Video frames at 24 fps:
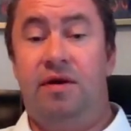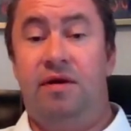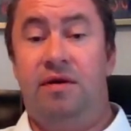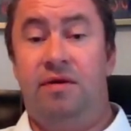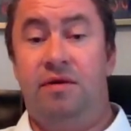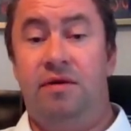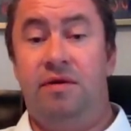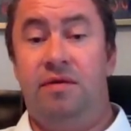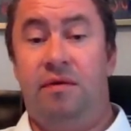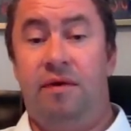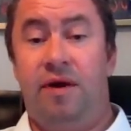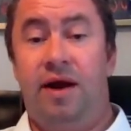
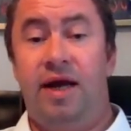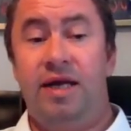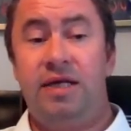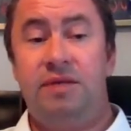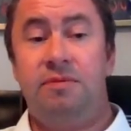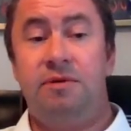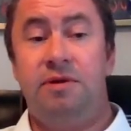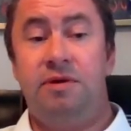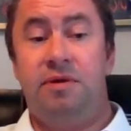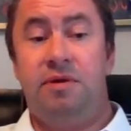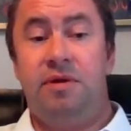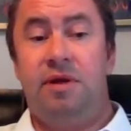And
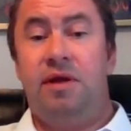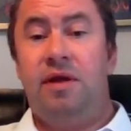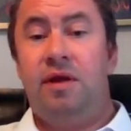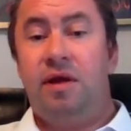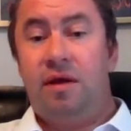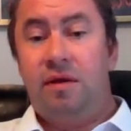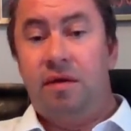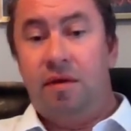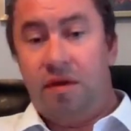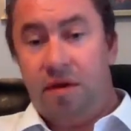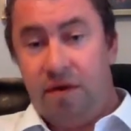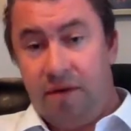harassment
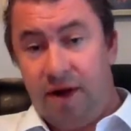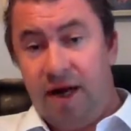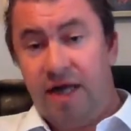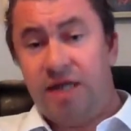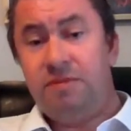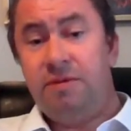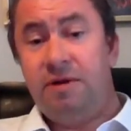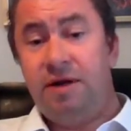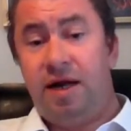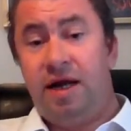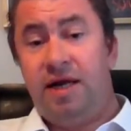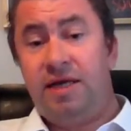
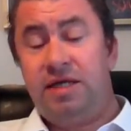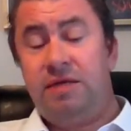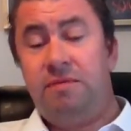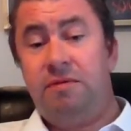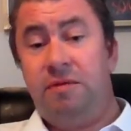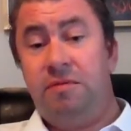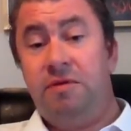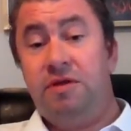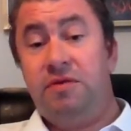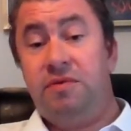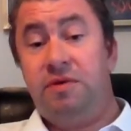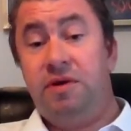harassment has to
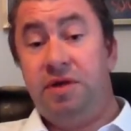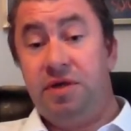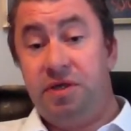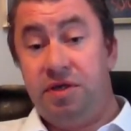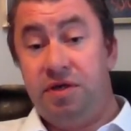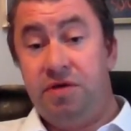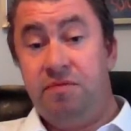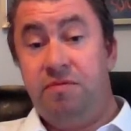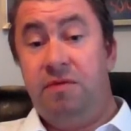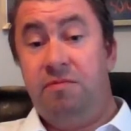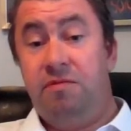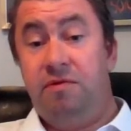be between
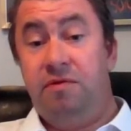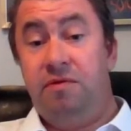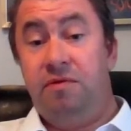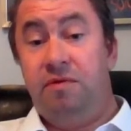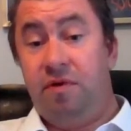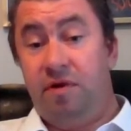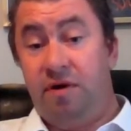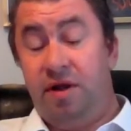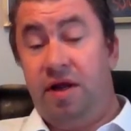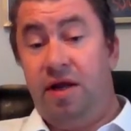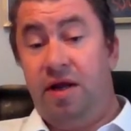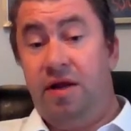two people who
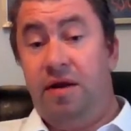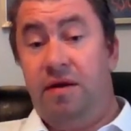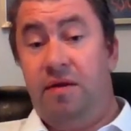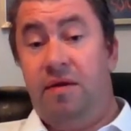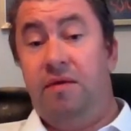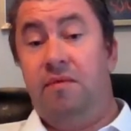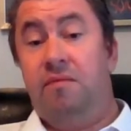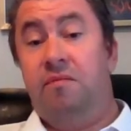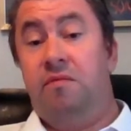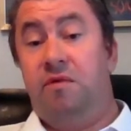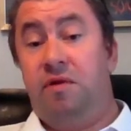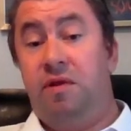are in
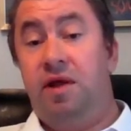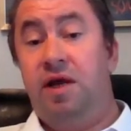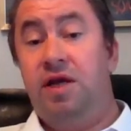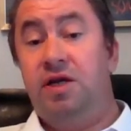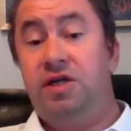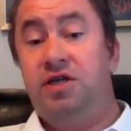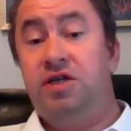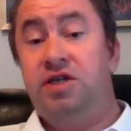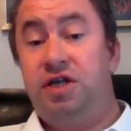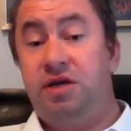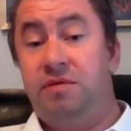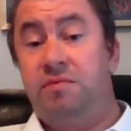a
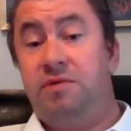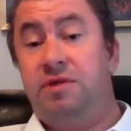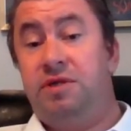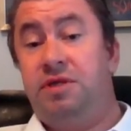relationship.